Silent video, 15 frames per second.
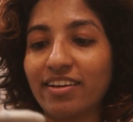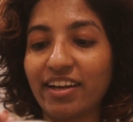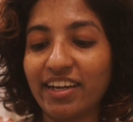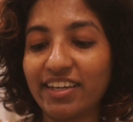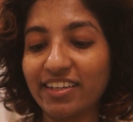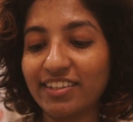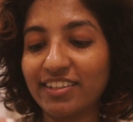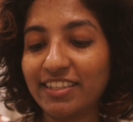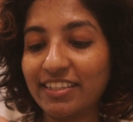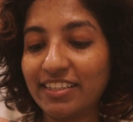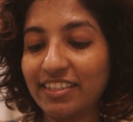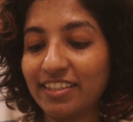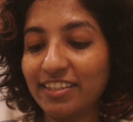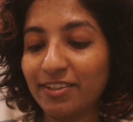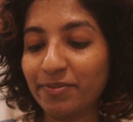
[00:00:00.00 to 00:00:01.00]
I can
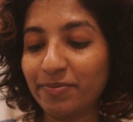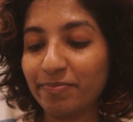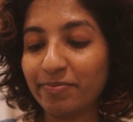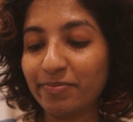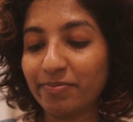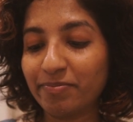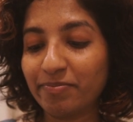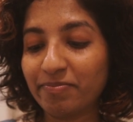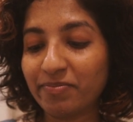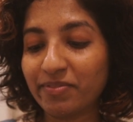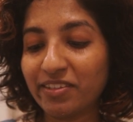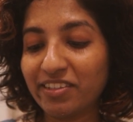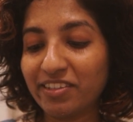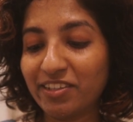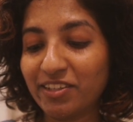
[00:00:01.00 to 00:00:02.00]
see
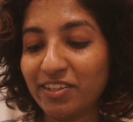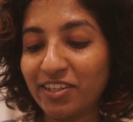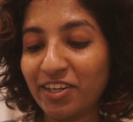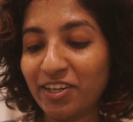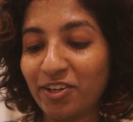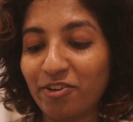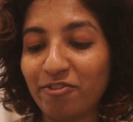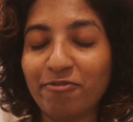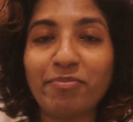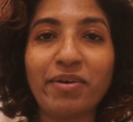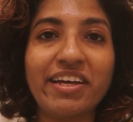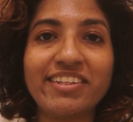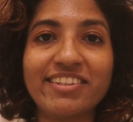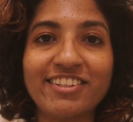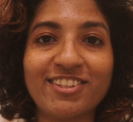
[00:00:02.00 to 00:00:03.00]
a hair of
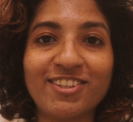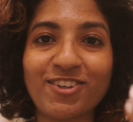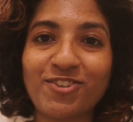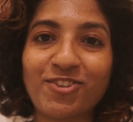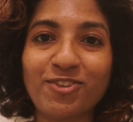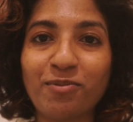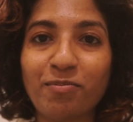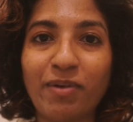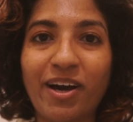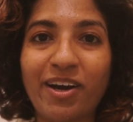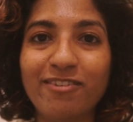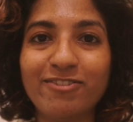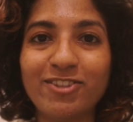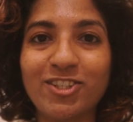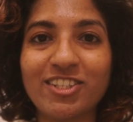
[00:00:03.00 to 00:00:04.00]
mine stuck to the
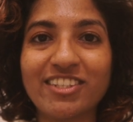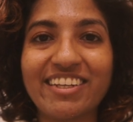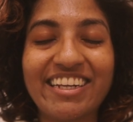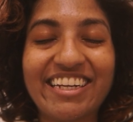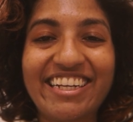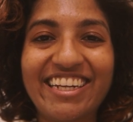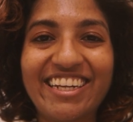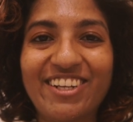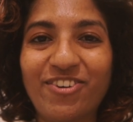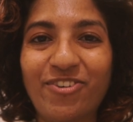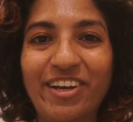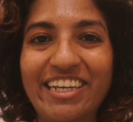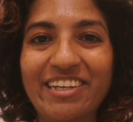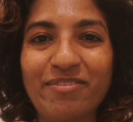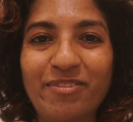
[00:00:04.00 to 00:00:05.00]
bar, which is a little
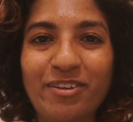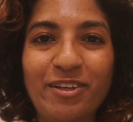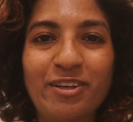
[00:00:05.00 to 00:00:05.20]
annoying,